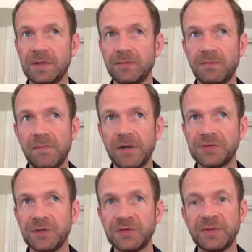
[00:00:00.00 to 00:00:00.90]
much
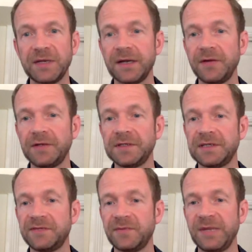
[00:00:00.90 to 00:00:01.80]
bigger now than it's
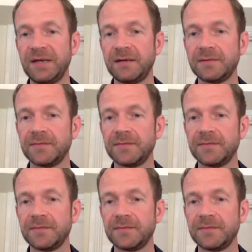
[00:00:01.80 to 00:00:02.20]
ever been.